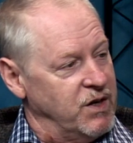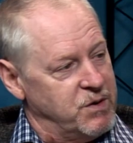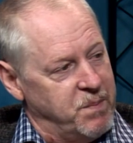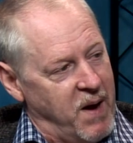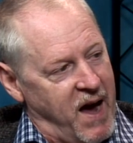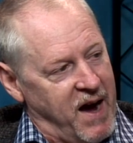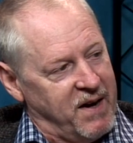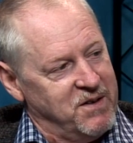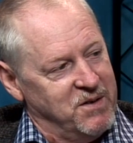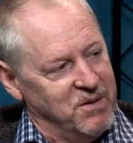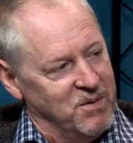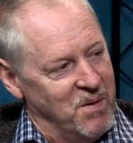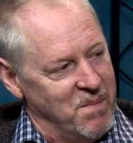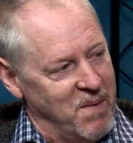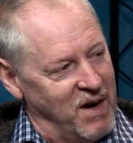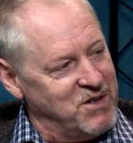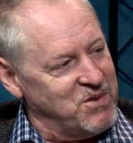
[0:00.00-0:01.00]
back to a
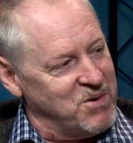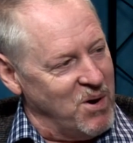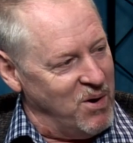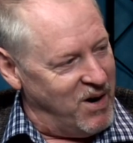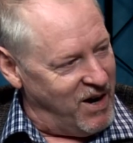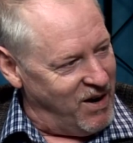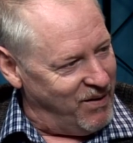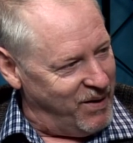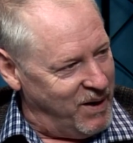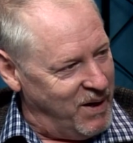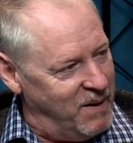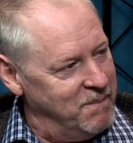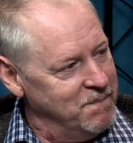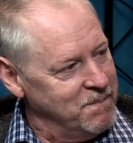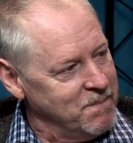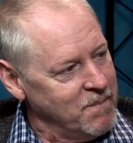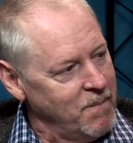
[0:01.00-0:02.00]
metro area.
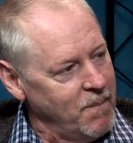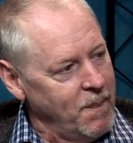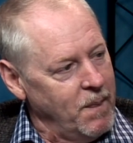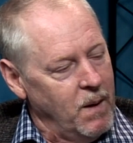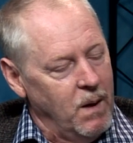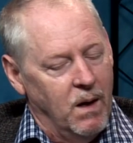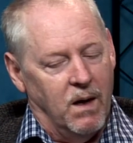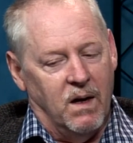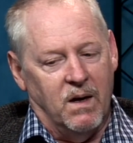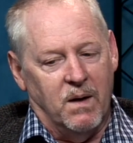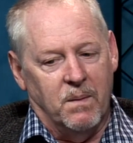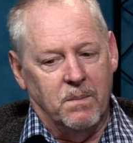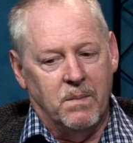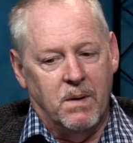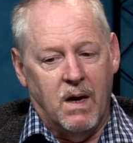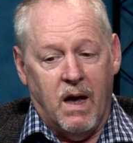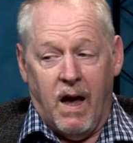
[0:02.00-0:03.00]

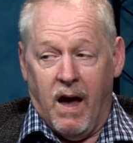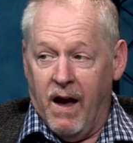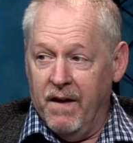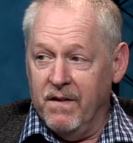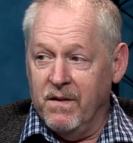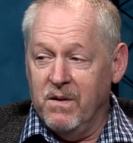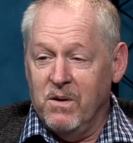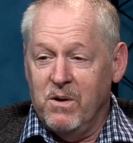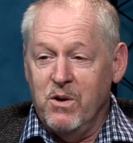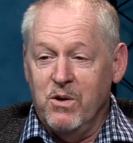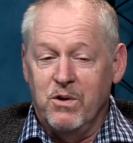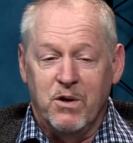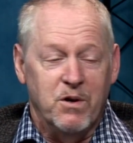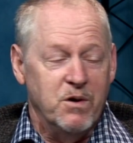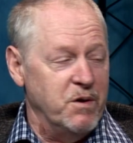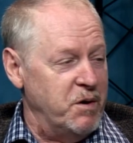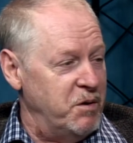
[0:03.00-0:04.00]
And who
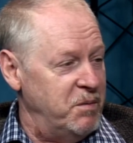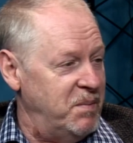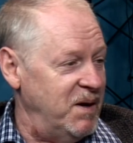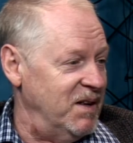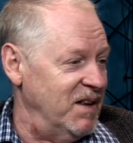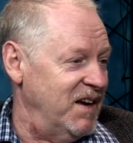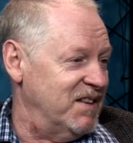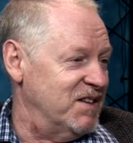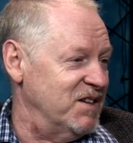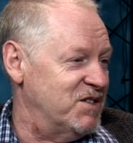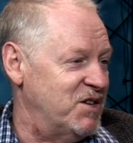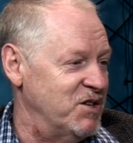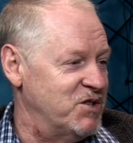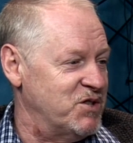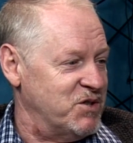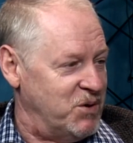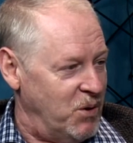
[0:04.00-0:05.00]
knew it would be like this
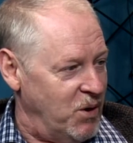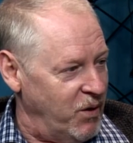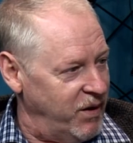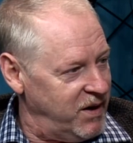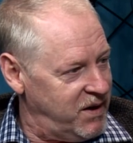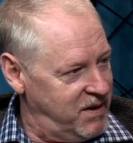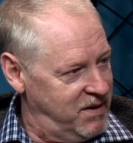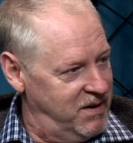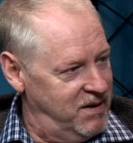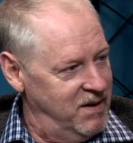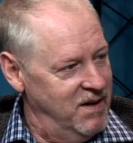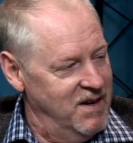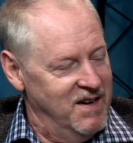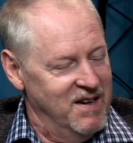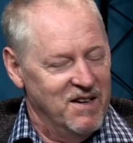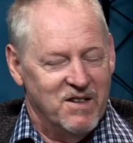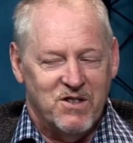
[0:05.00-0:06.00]
historic
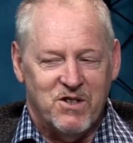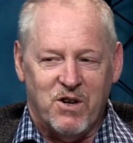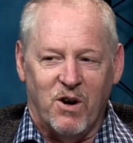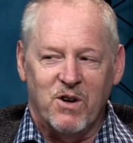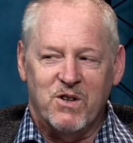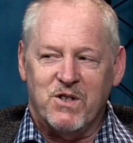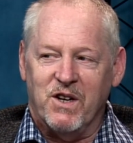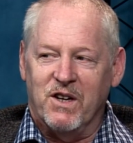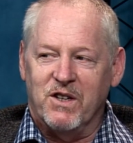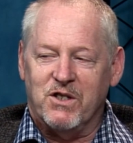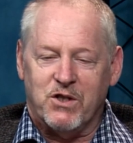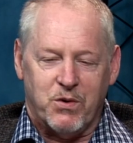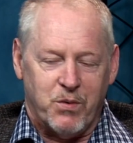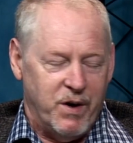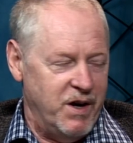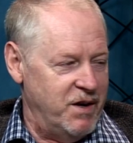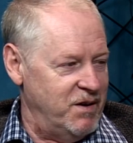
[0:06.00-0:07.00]
church in its
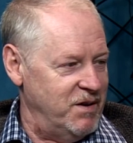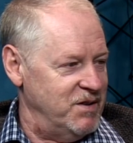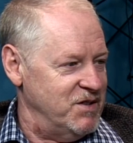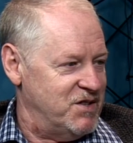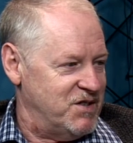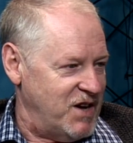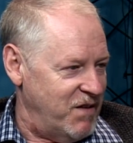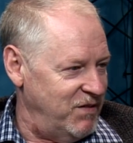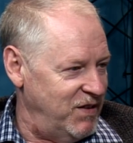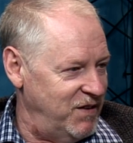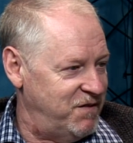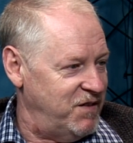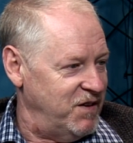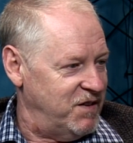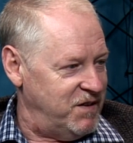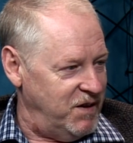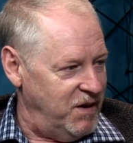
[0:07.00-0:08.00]

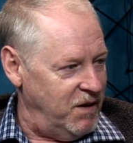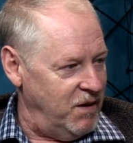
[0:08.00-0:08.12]
375th year,